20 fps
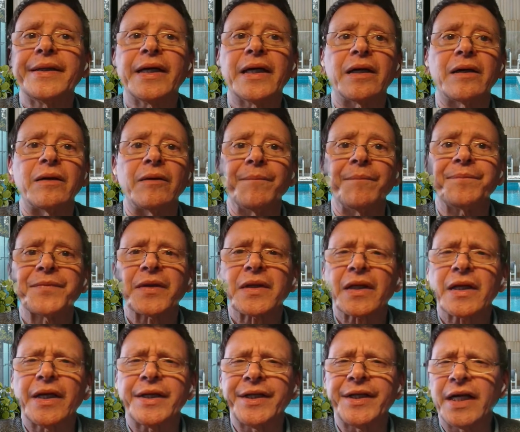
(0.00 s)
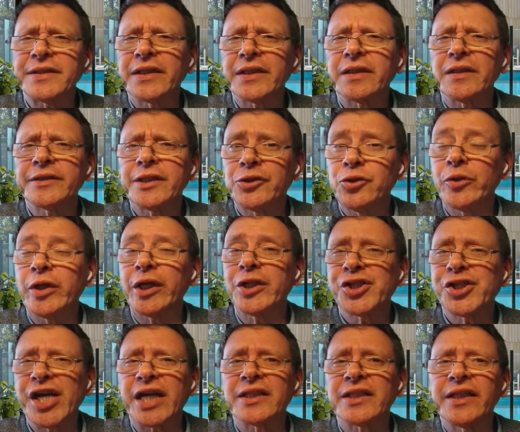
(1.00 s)
Now, an article that you can
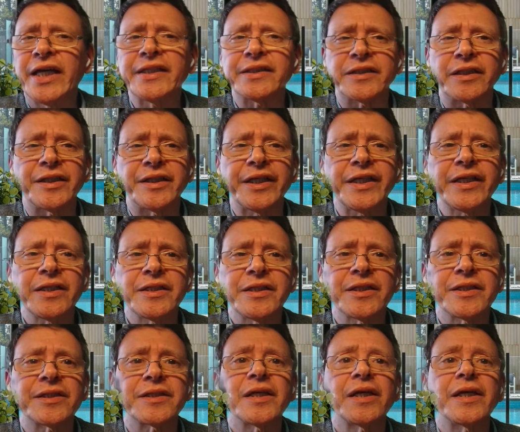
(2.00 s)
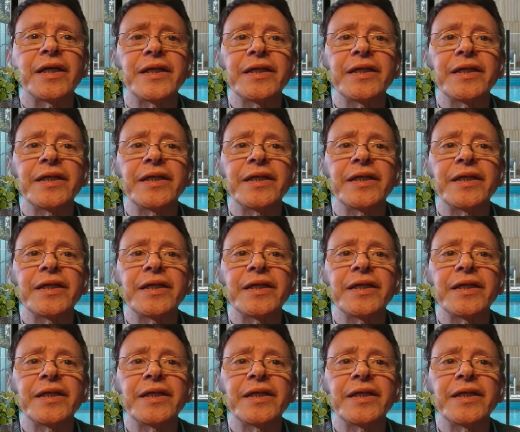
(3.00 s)
check later is